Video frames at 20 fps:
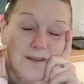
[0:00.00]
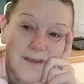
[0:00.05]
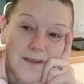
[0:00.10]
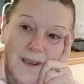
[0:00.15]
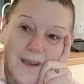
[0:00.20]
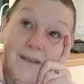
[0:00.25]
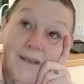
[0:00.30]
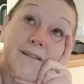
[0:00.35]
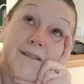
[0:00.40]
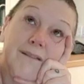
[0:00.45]
So
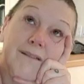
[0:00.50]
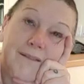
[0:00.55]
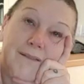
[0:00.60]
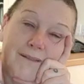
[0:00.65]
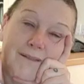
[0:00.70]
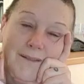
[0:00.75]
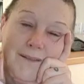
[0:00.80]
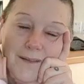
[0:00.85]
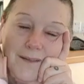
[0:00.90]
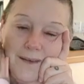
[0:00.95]

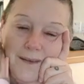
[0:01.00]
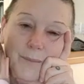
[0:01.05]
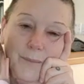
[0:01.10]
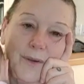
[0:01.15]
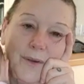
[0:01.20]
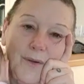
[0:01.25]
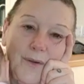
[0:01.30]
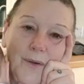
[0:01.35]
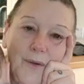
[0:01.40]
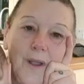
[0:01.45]

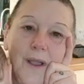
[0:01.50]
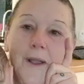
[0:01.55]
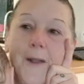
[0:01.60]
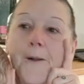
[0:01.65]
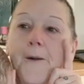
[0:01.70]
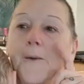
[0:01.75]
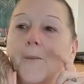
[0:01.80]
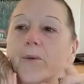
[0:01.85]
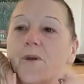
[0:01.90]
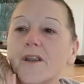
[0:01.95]
typical,
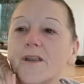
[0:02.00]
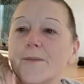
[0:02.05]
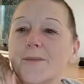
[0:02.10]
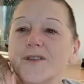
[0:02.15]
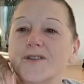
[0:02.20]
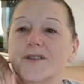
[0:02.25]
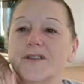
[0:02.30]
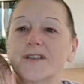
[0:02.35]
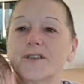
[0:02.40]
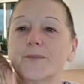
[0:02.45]
one of the
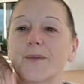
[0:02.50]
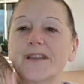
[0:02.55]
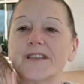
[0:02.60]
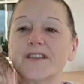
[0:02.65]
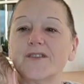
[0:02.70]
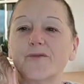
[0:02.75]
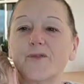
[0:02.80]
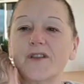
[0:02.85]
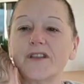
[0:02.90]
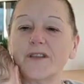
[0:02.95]
most
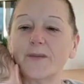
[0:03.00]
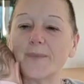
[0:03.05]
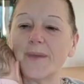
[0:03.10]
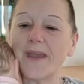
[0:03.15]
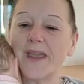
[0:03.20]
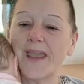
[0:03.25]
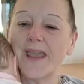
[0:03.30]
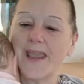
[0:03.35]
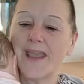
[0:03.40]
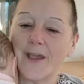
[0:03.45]
expensive ones.
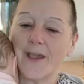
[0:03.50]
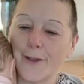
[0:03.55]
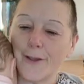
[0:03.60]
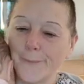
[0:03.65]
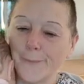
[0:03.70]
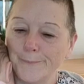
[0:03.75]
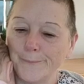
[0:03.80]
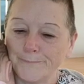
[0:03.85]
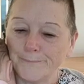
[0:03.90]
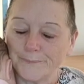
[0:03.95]
But hey
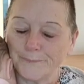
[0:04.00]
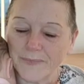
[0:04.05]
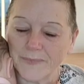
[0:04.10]
ho.